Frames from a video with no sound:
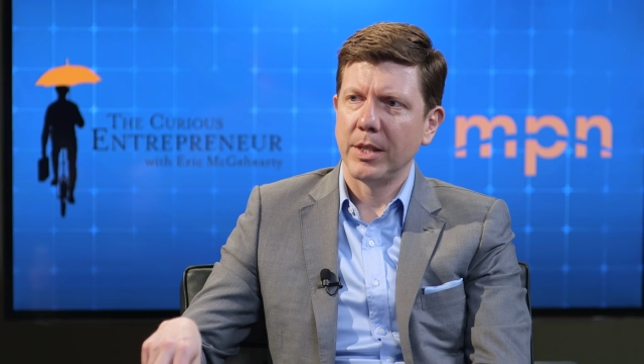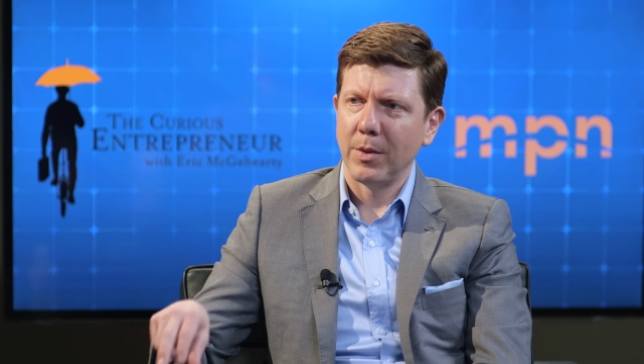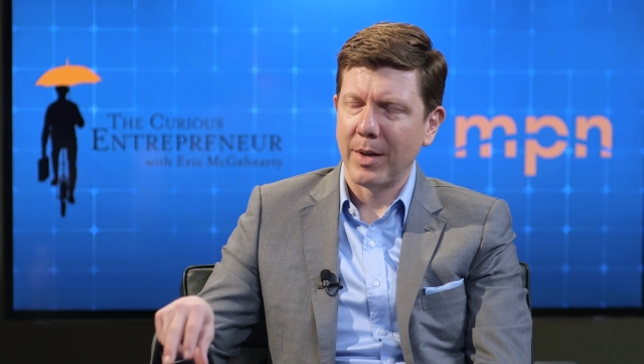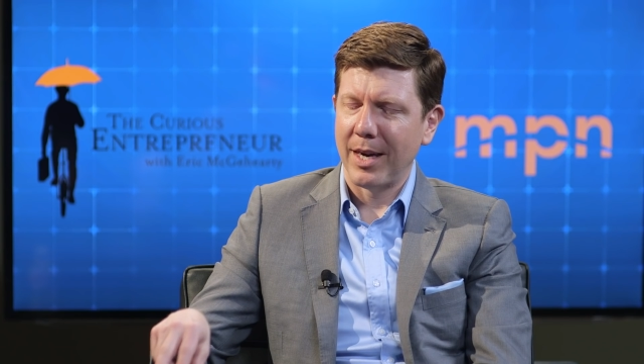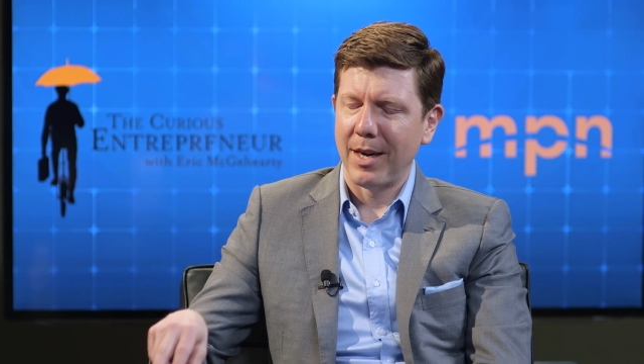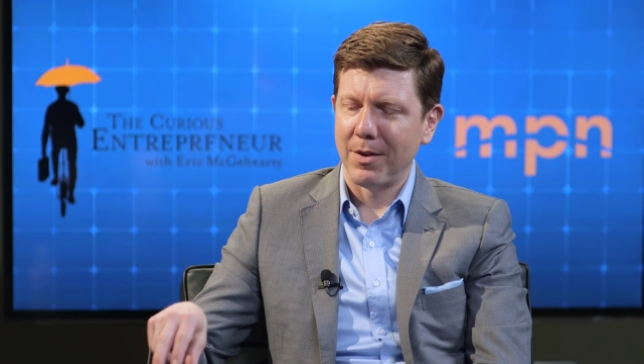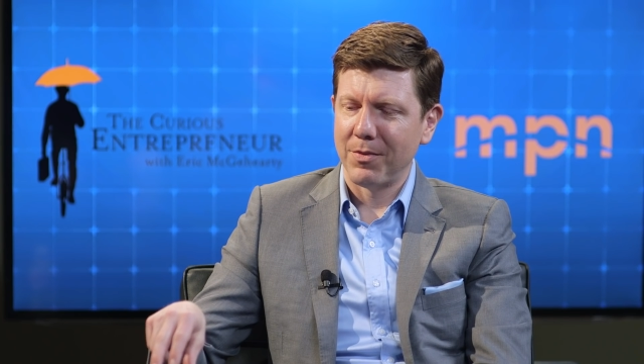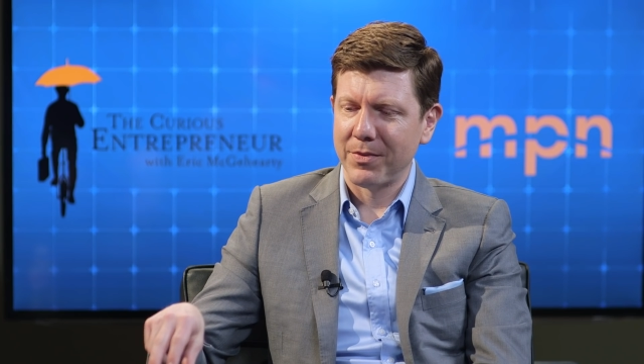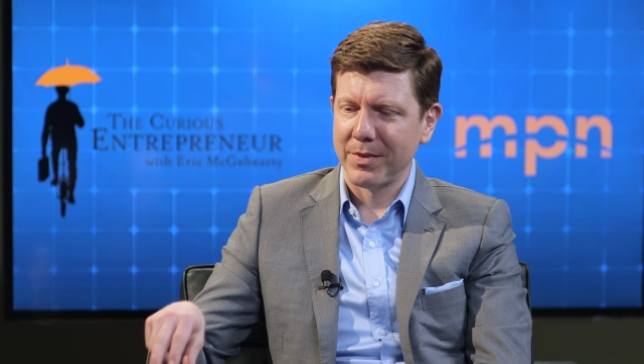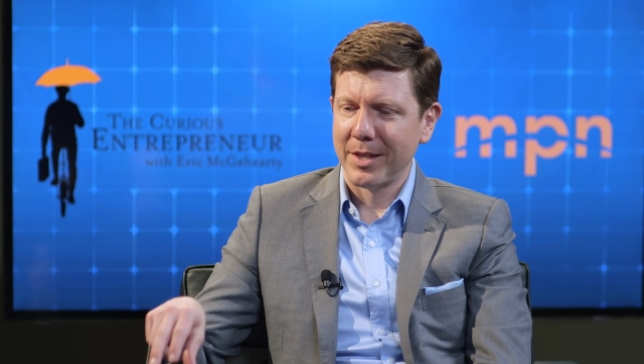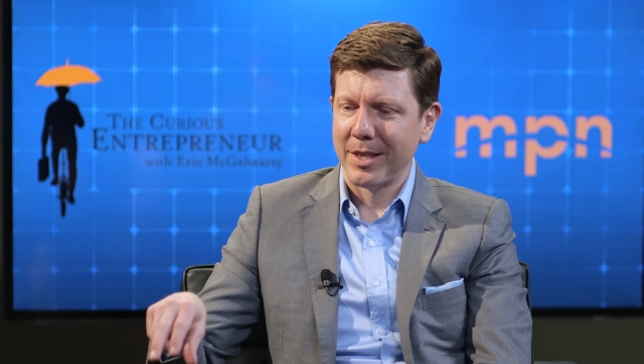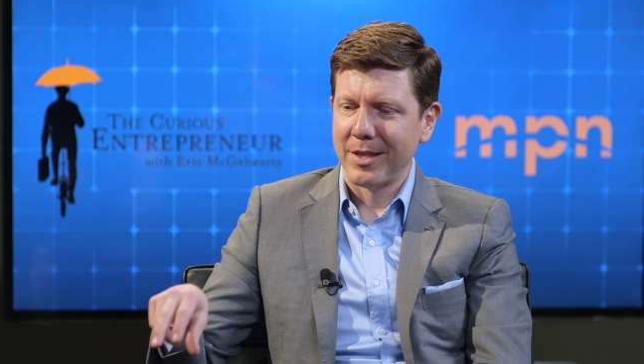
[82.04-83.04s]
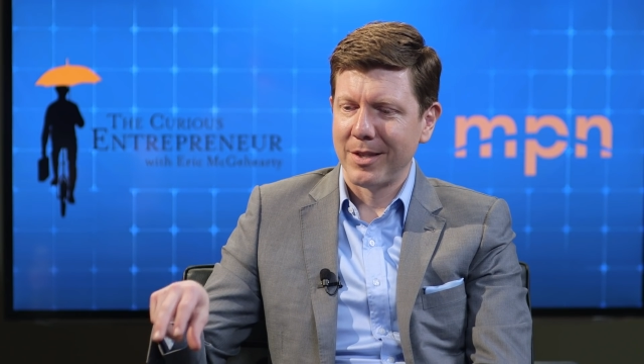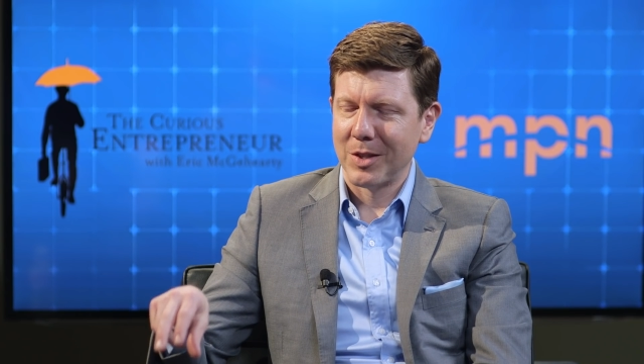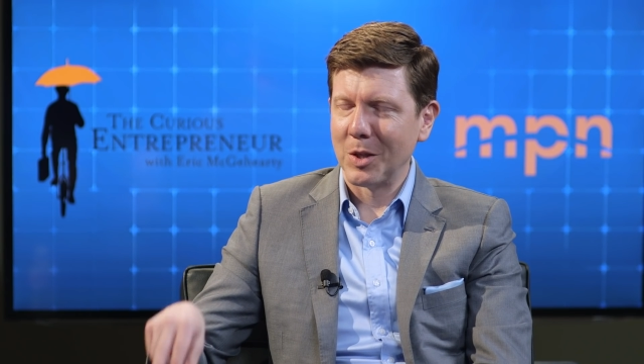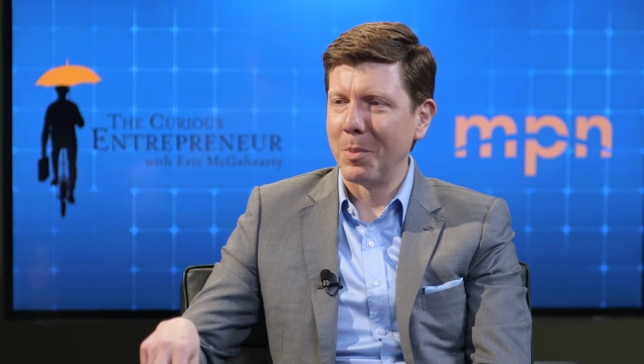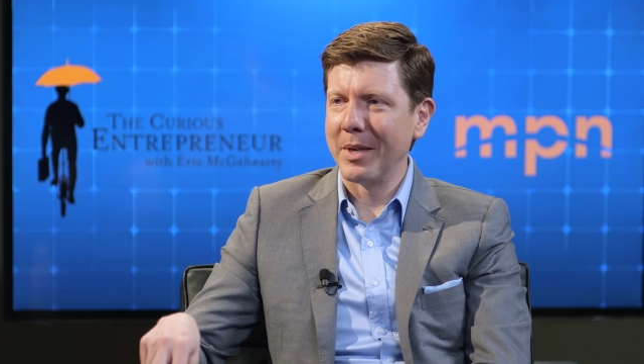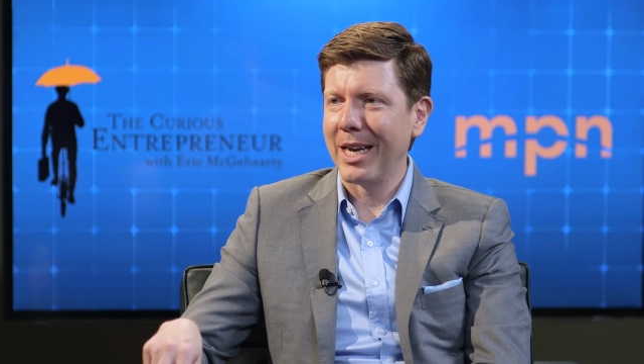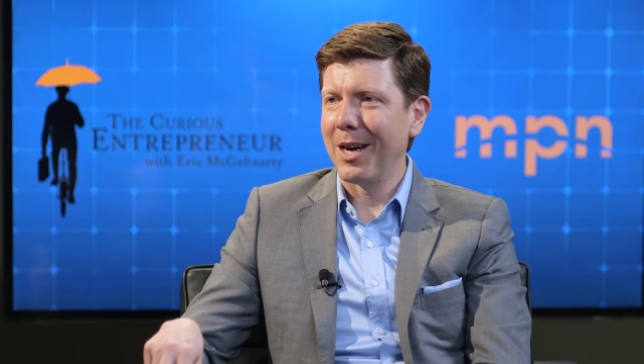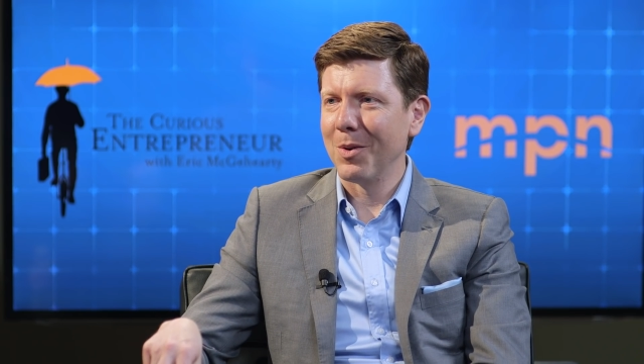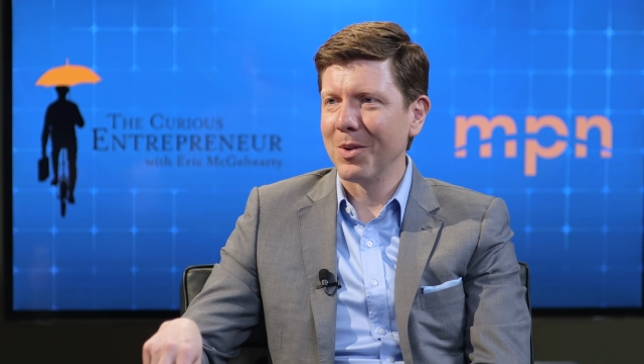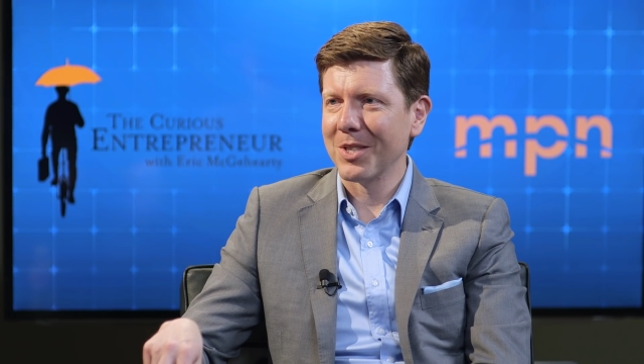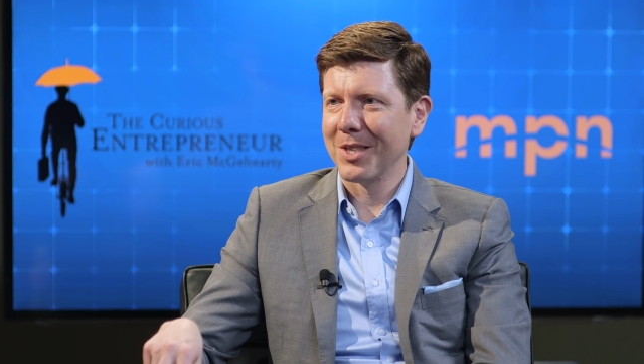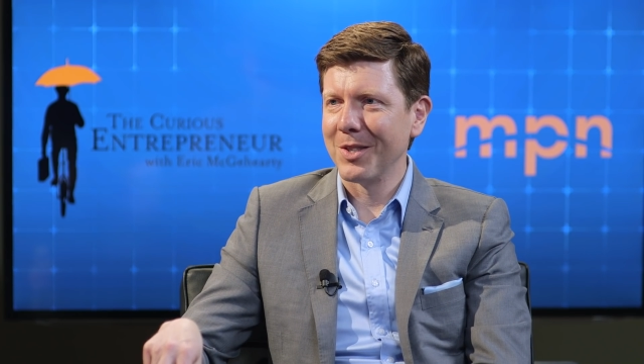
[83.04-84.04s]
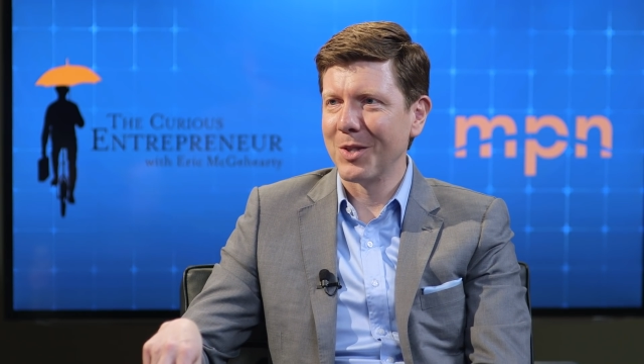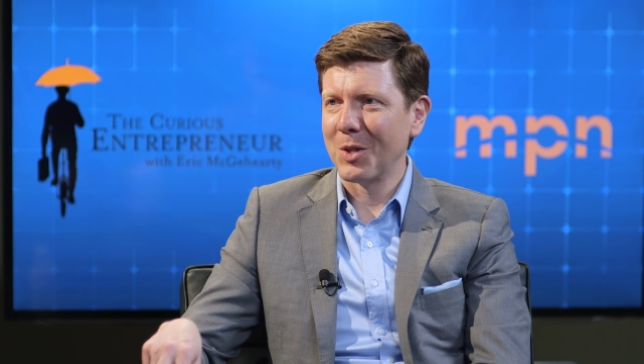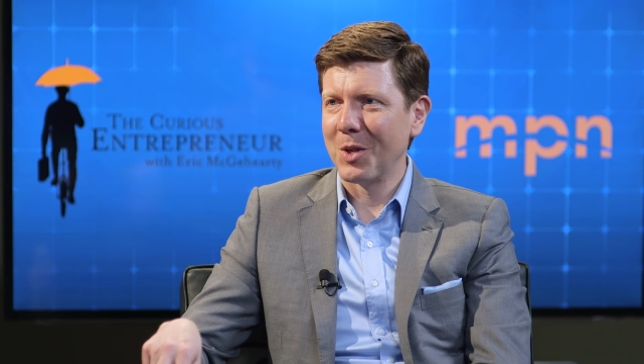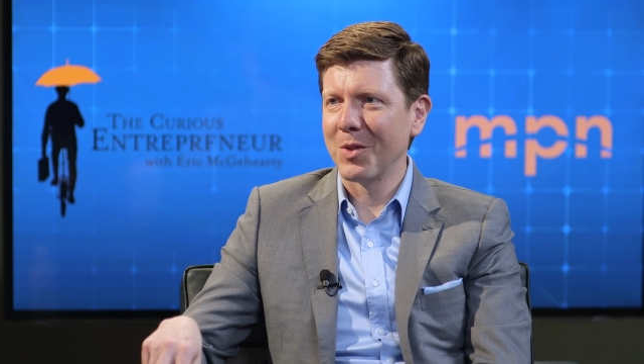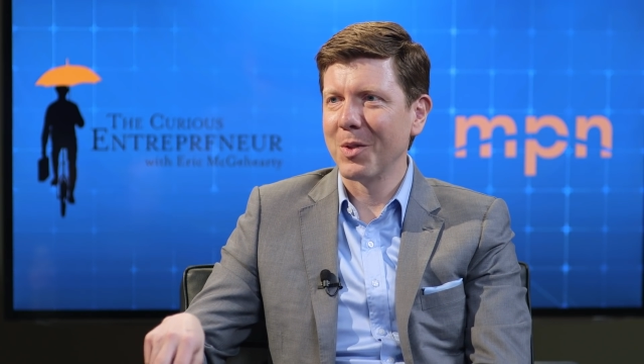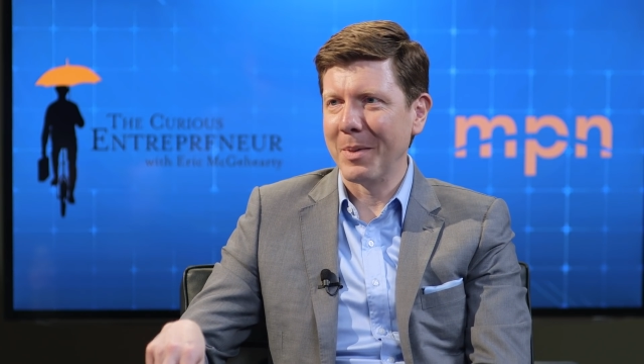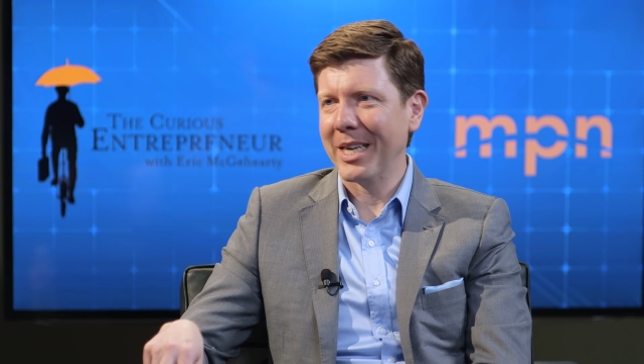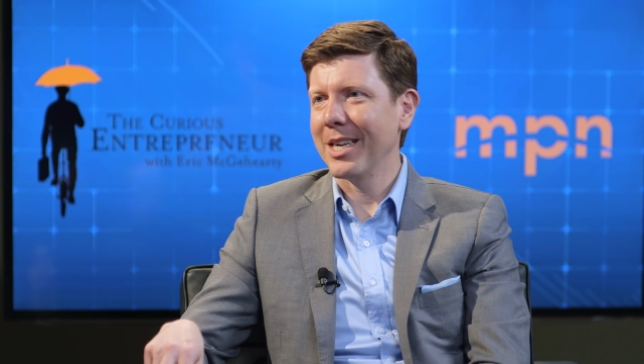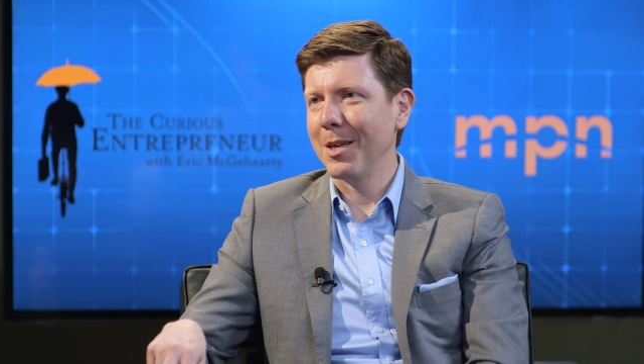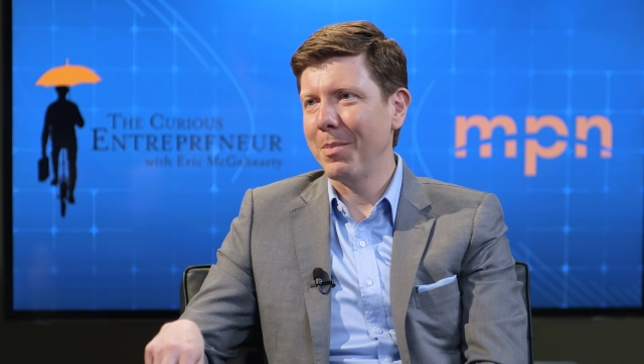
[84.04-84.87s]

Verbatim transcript: You have so many hours on this earth to make an